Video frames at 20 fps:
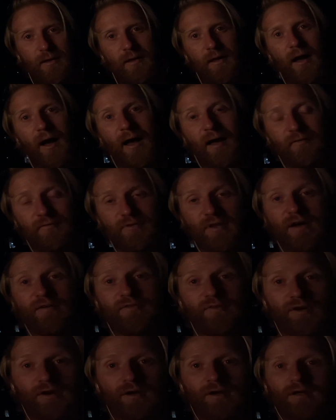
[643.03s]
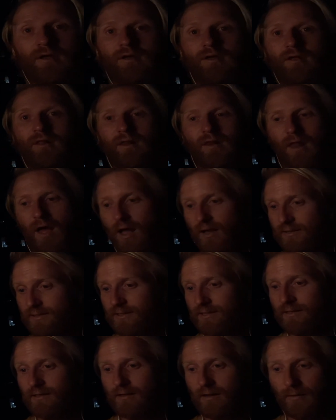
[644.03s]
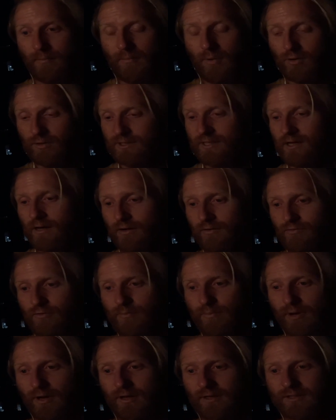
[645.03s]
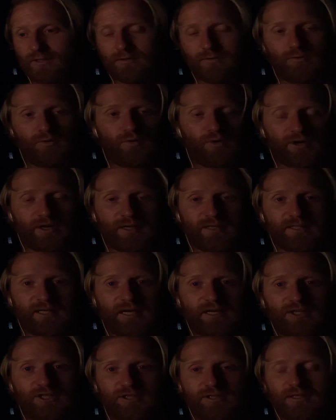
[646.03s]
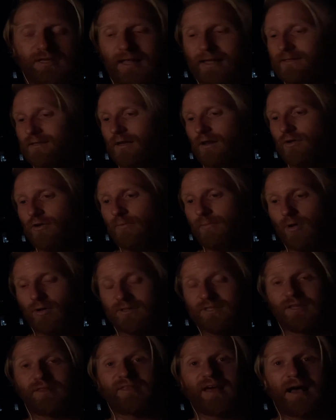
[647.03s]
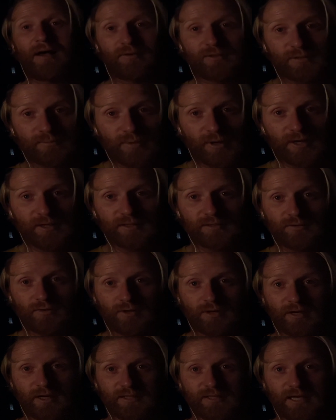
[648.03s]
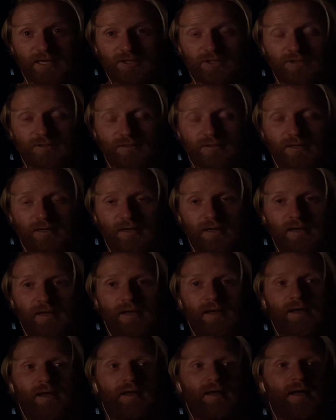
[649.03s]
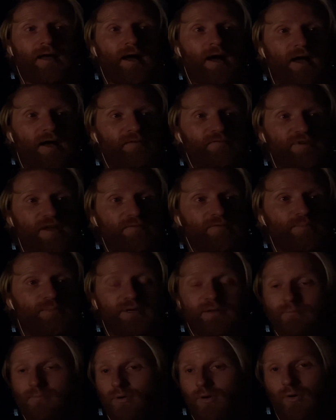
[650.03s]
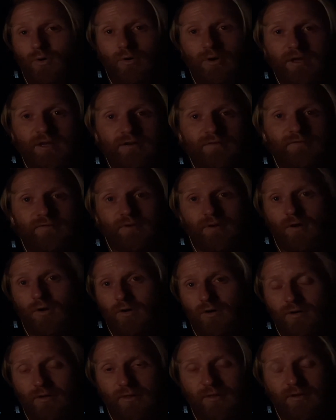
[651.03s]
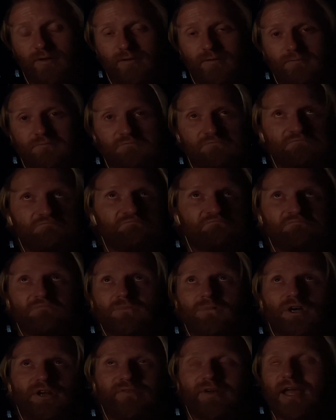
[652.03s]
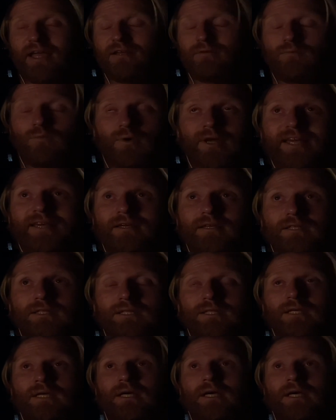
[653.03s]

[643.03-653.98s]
I have never lasted at a multi-hundred person organization, let alone a multi-thousand person organization. I have never been employed for longer than kind of 8 weeks.